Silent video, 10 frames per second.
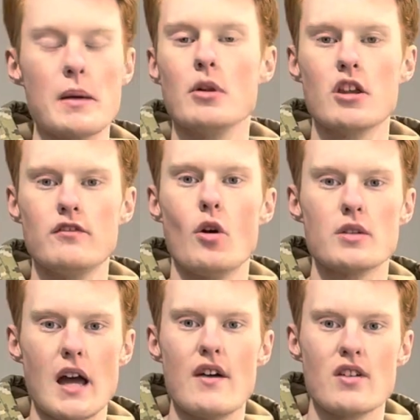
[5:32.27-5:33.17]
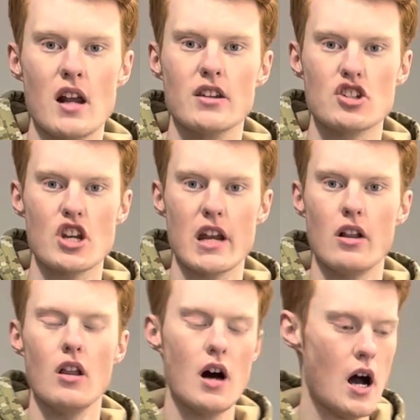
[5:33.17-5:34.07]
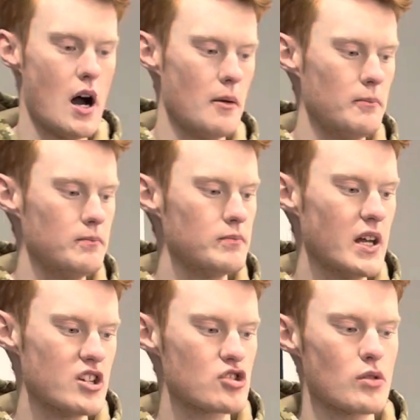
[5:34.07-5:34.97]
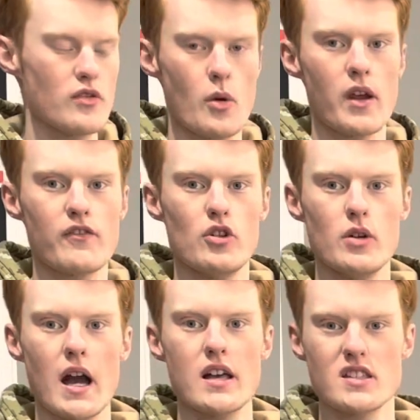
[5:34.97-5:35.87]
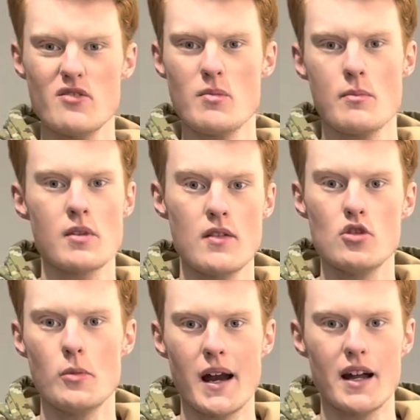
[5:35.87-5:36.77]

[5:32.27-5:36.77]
I'm looking forward to having it on the channel and just reviewing it for you guys, giving you my